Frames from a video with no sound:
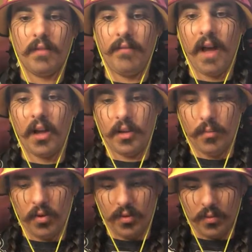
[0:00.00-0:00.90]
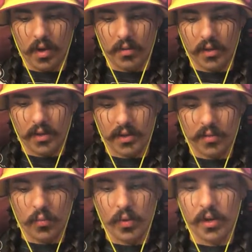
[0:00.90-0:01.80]
valuable. Wow, look at
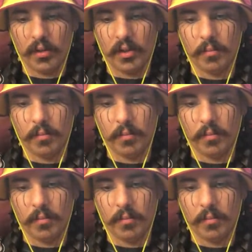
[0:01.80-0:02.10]
this weirdly